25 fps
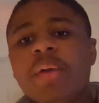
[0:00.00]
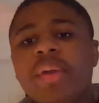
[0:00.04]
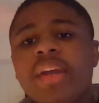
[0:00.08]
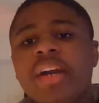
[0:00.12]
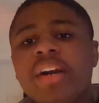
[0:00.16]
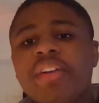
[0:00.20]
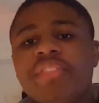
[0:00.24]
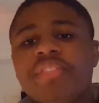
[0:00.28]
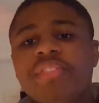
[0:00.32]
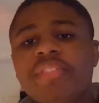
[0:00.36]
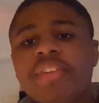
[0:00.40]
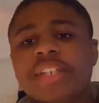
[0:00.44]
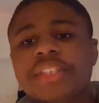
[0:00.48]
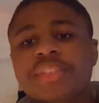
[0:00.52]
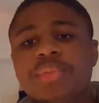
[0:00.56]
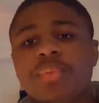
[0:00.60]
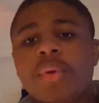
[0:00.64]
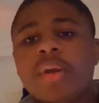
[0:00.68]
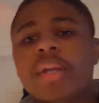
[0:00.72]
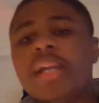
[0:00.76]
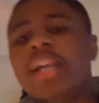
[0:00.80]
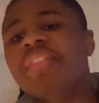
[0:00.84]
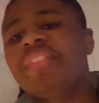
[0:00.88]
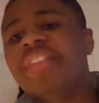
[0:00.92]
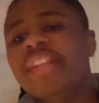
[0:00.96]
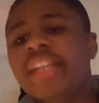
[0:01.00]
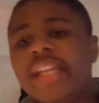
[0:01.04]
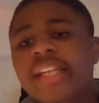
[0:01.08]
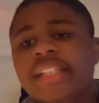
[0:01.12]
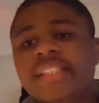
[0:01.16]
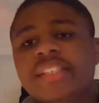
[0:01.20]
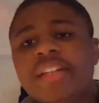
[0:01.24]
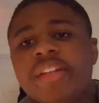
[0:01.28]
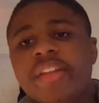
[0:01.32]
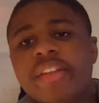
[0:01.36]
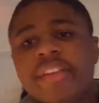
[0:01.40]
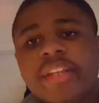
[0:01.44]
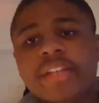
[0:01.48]
That way, have fresh water
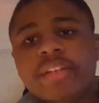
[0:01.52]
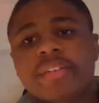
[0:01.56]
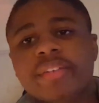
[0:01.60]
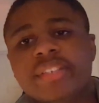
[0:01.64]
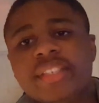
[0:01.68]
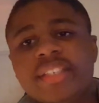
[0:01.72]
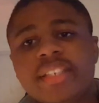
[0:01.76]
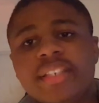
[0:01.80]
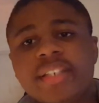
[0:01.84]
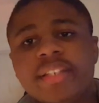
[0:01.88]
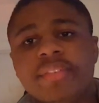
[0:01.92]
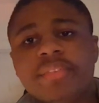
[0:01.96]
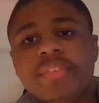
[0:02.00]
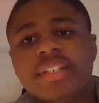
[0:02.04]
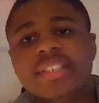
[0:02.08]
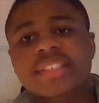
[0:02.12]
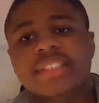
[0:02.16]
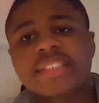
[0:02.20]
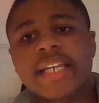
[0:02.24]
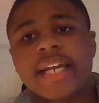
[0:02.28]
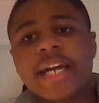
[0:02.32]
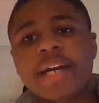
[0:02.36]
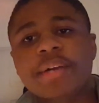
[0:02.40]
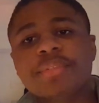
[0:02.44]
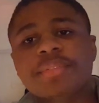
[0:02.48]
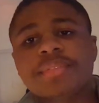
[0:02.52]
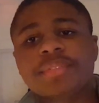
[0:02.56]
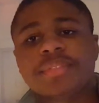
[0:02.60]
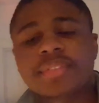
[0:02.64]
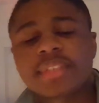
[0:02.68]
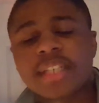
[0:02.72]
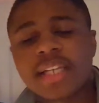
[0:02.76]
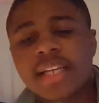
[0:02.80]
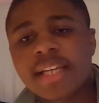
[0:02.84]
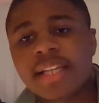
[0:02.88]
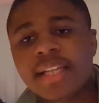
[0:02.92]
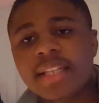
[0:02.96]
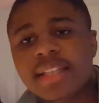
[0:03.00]
every day till it runs
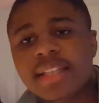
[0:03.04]
out.